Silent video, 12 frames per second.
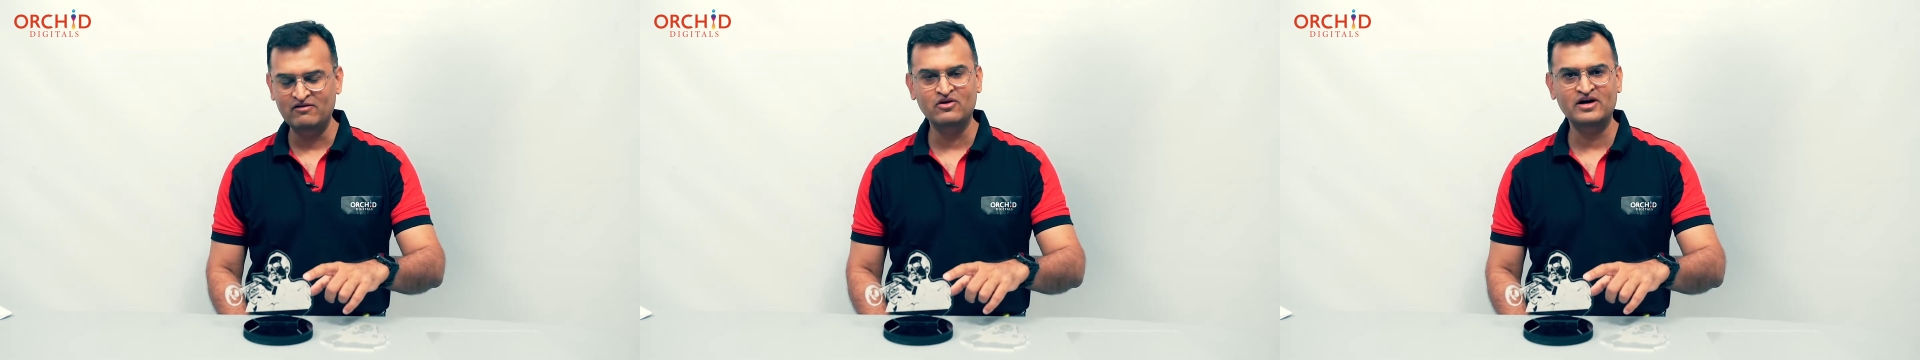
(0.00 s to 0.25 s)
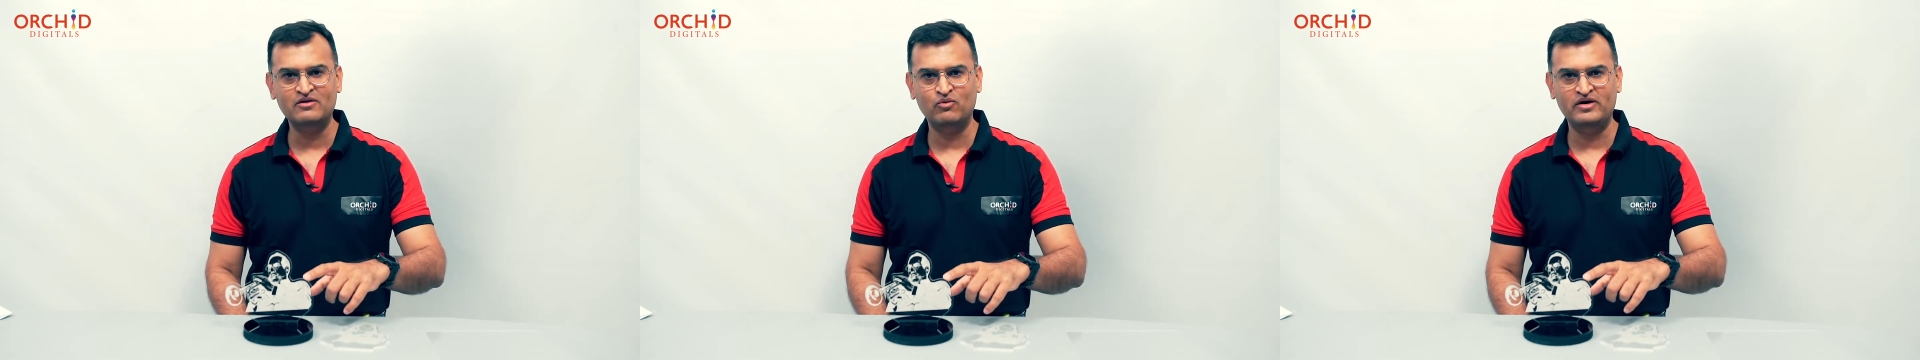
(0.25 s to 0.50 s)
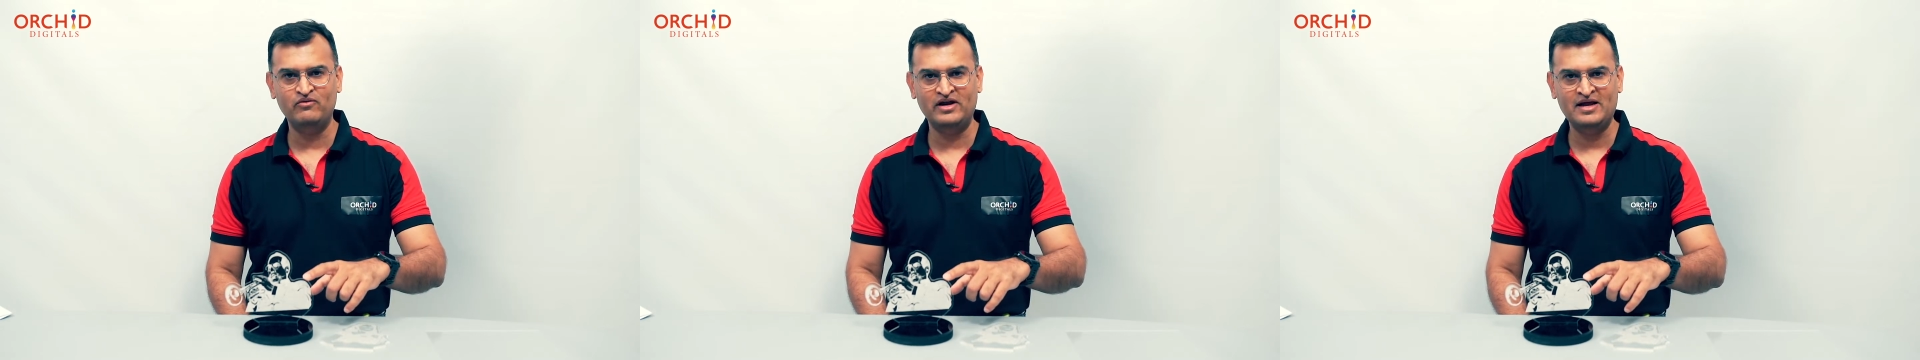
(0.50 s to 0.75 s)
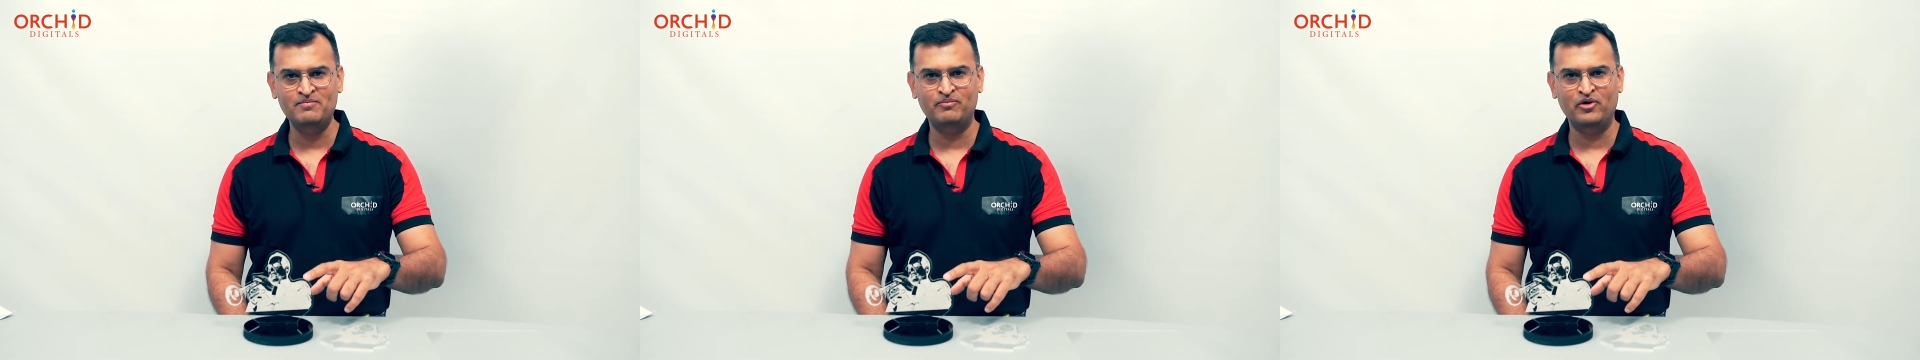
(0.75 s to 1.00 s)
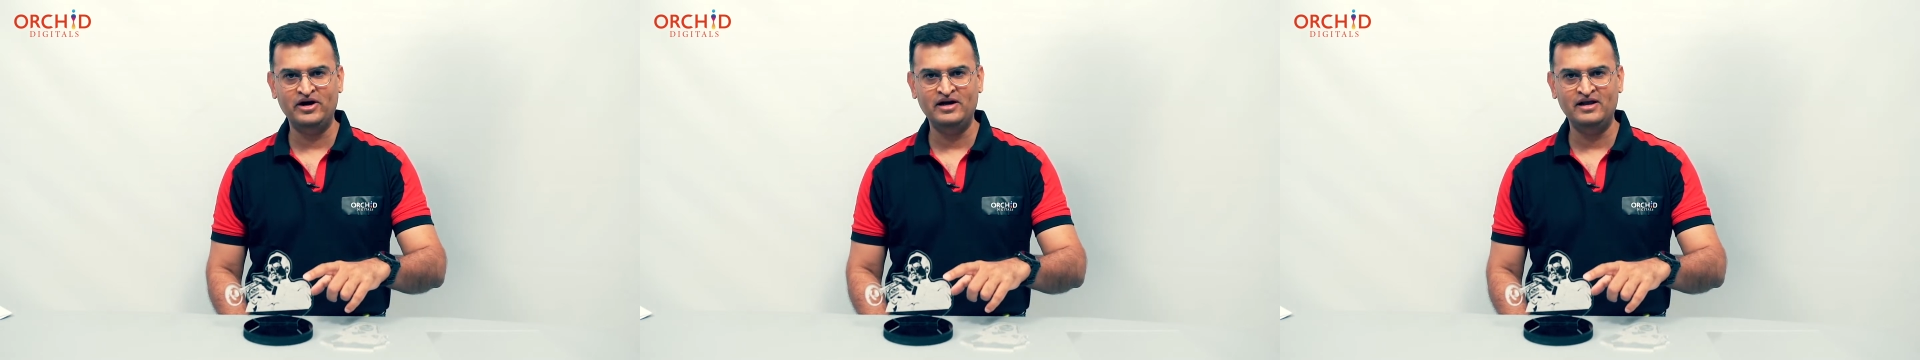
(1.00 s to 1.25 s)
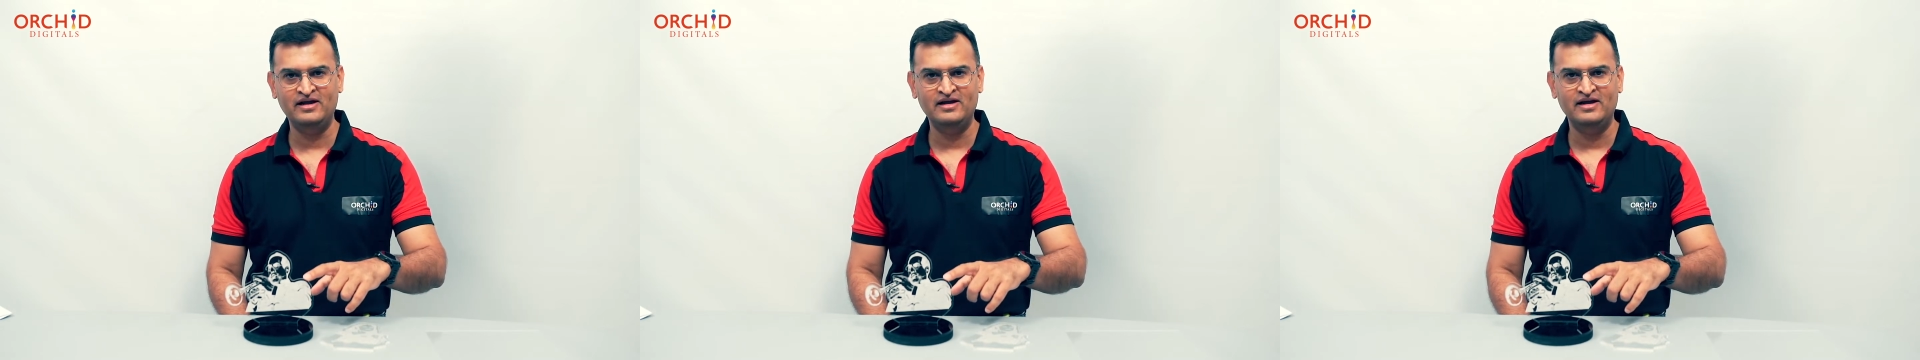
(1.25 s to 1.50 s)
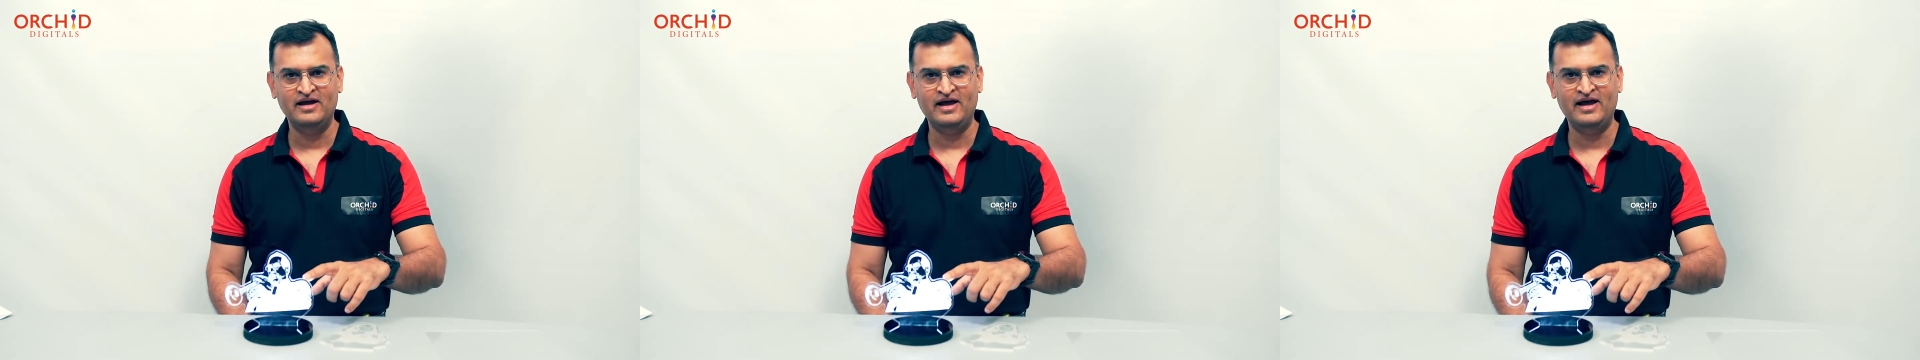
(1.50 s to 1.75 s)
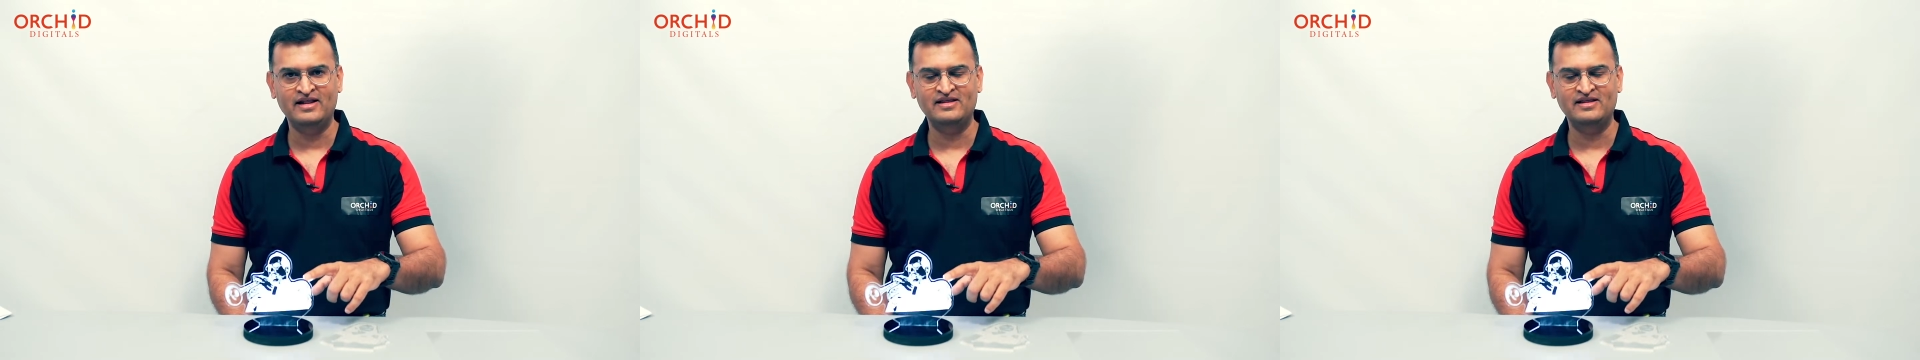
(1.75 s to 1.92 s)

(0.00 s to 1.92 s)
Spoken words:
a look at where I'm pointing, and